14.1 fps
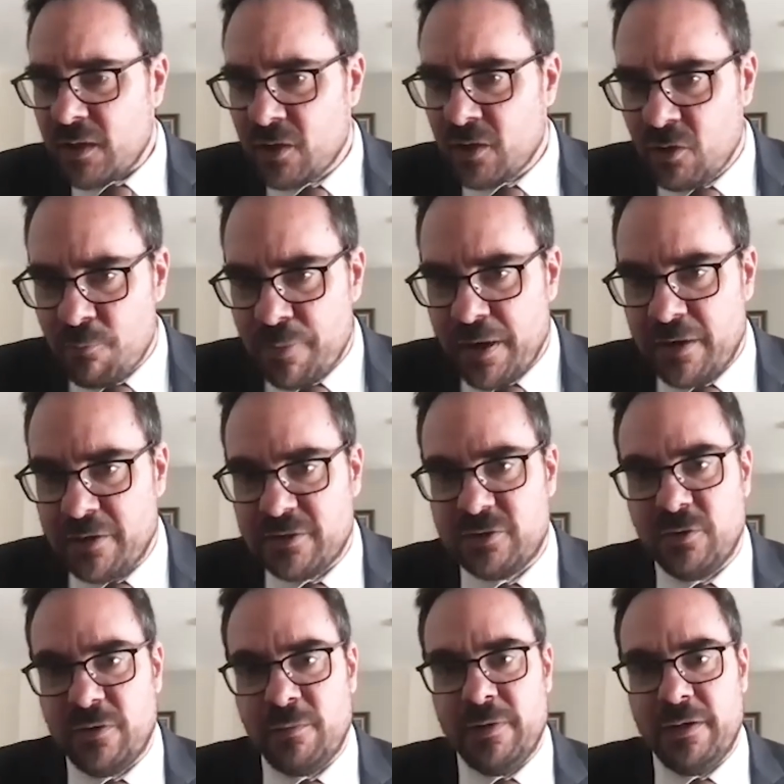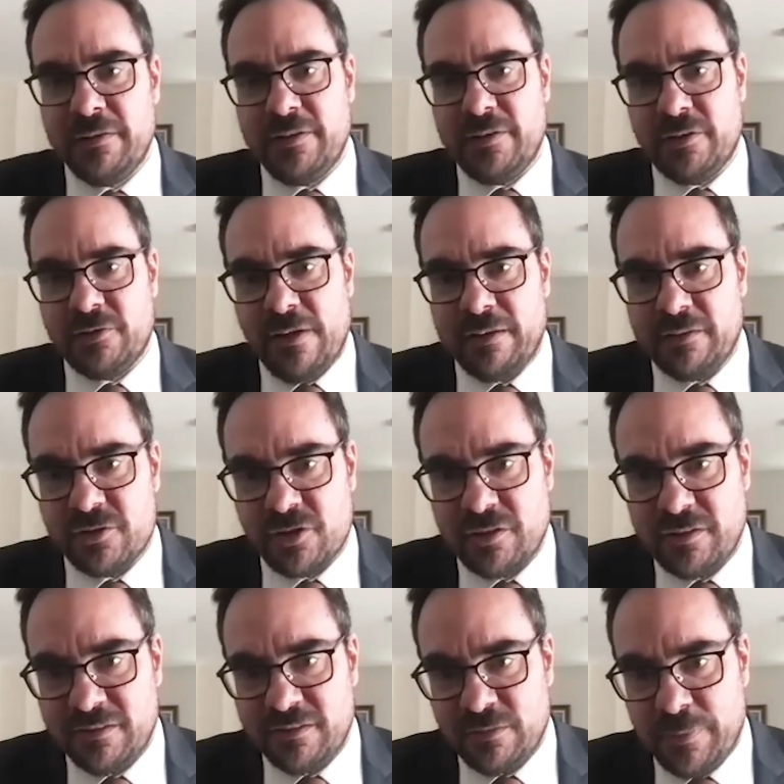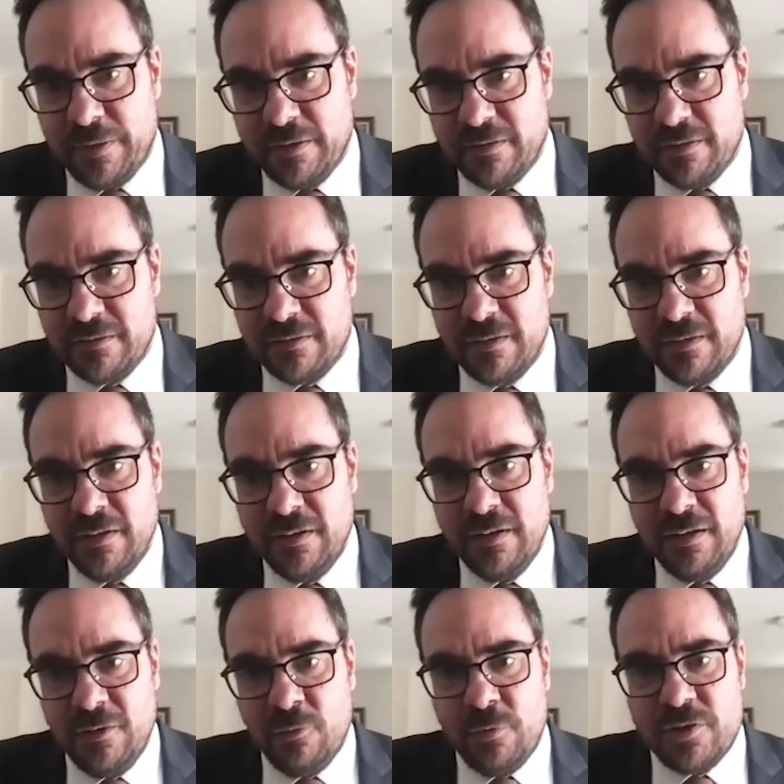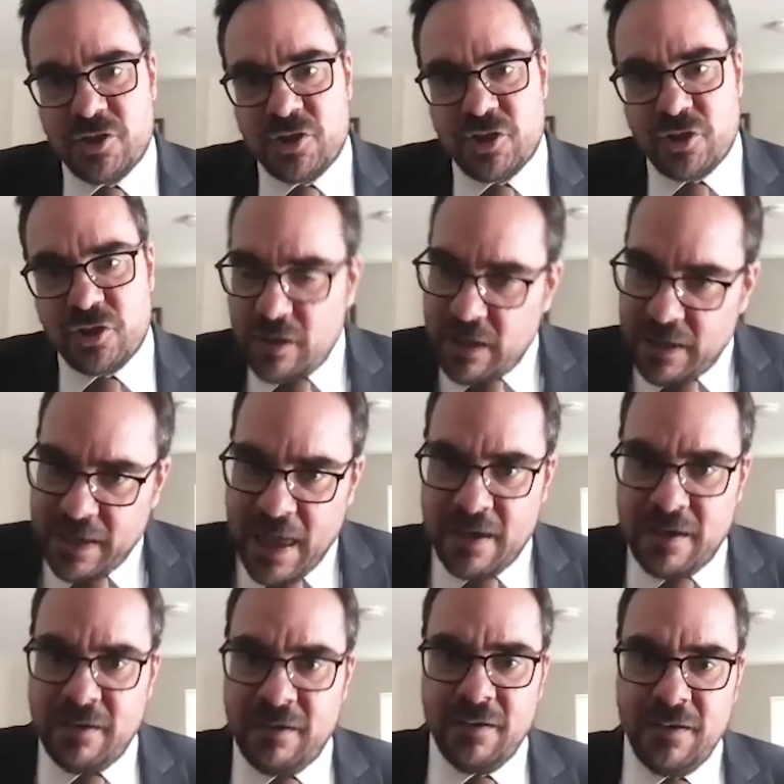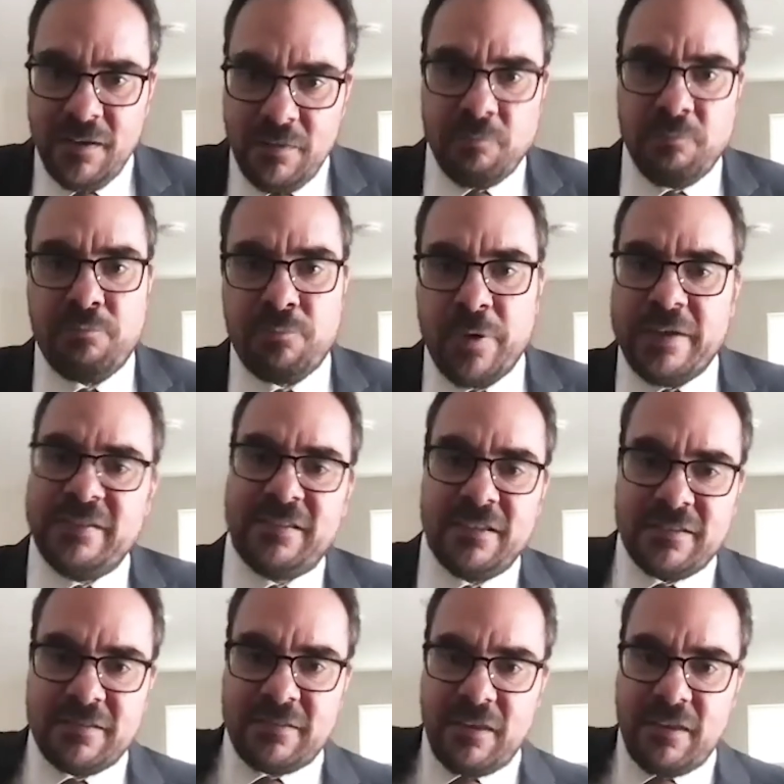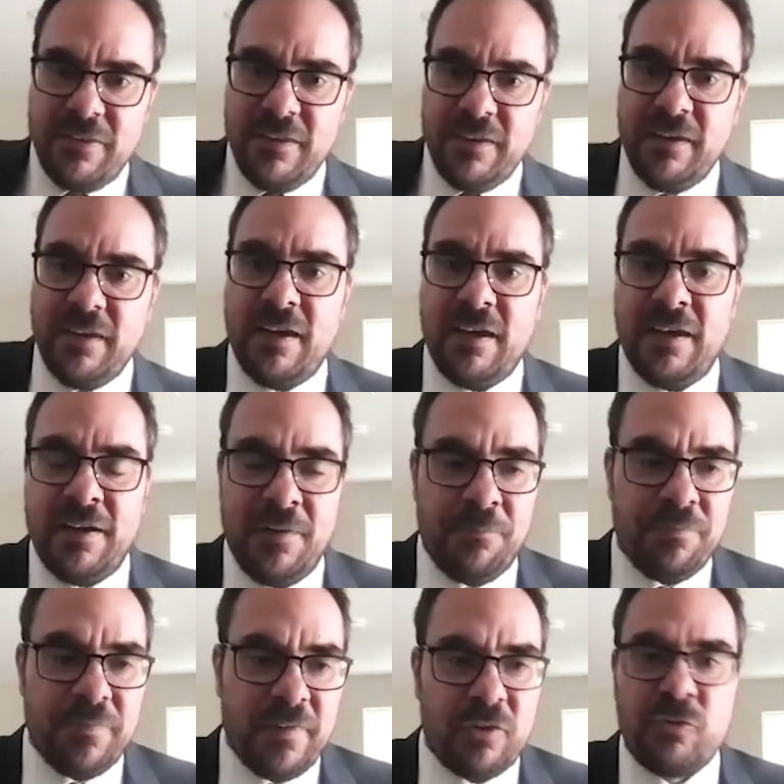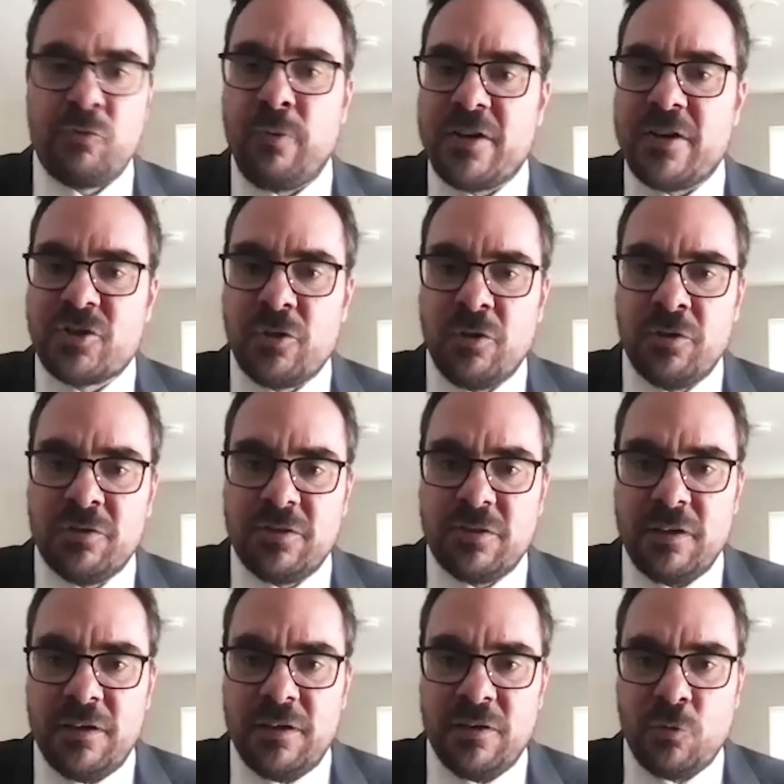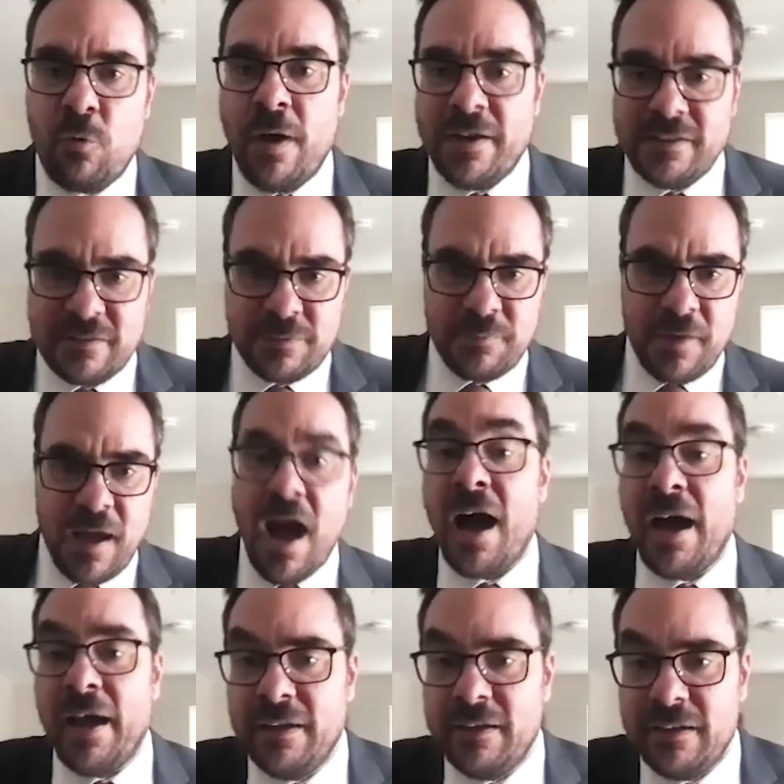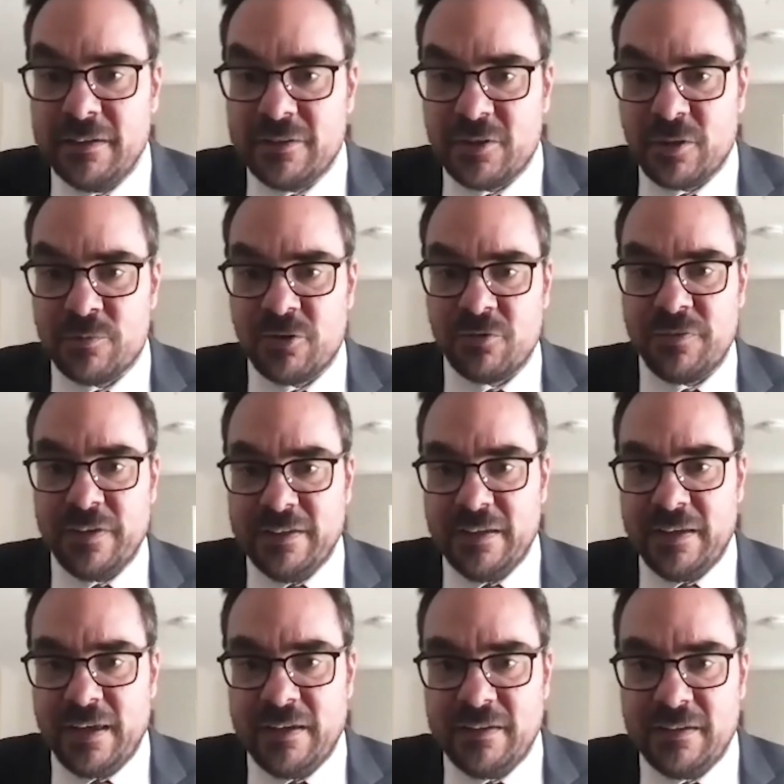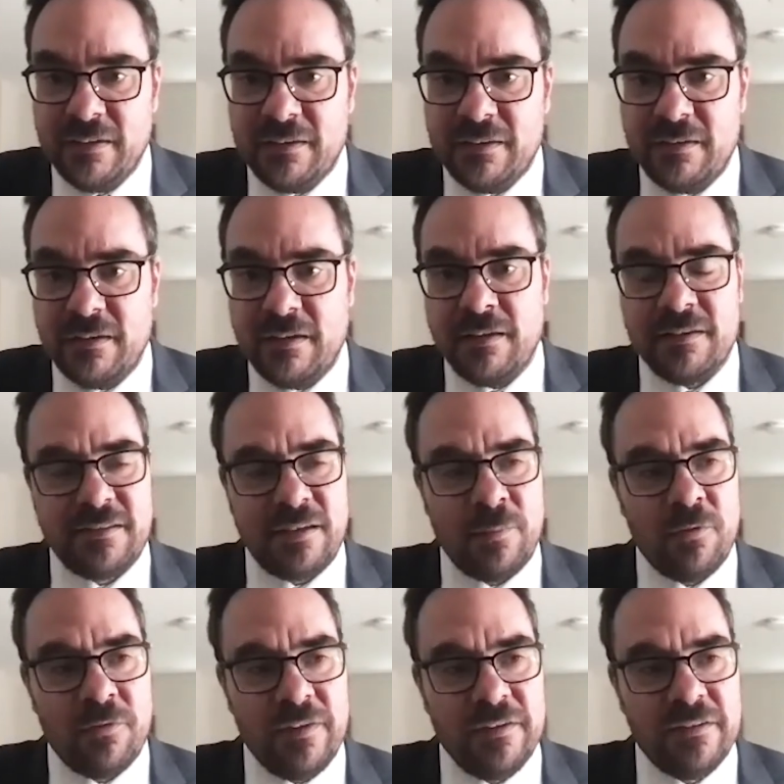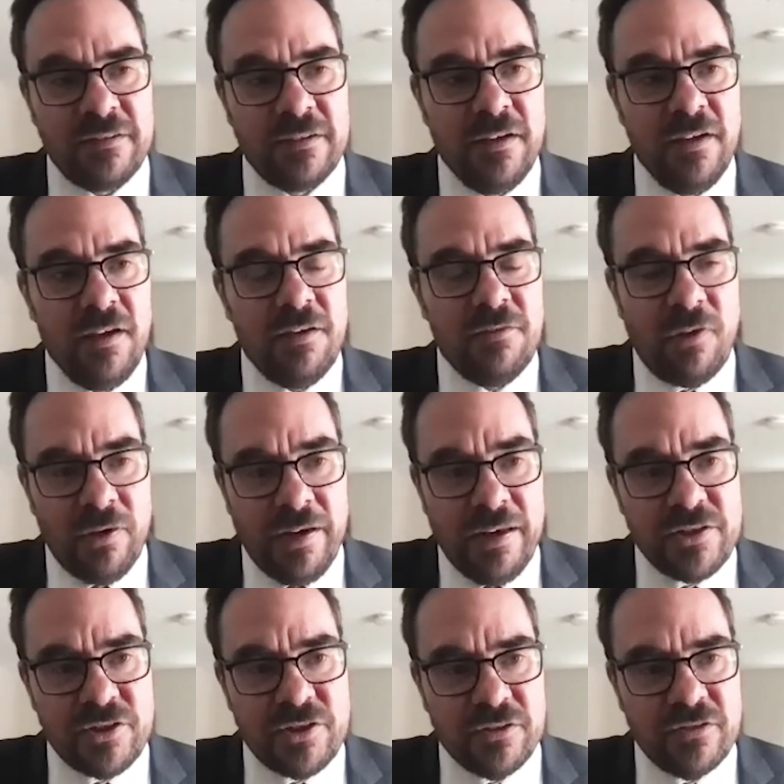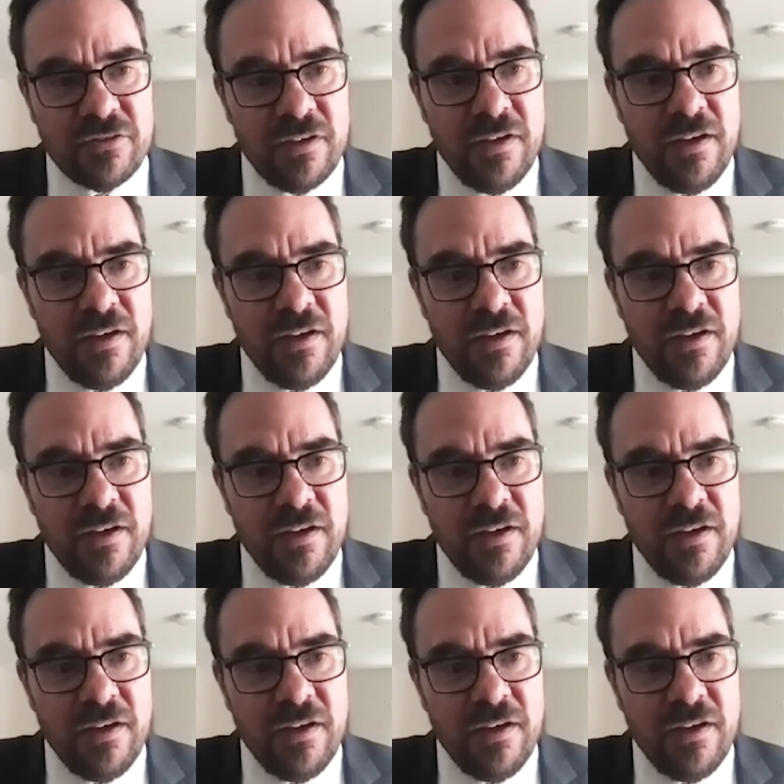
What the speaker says: compared to the military advantage anticipated, which again presses the threshold quite high in terms of indicating some of these violations.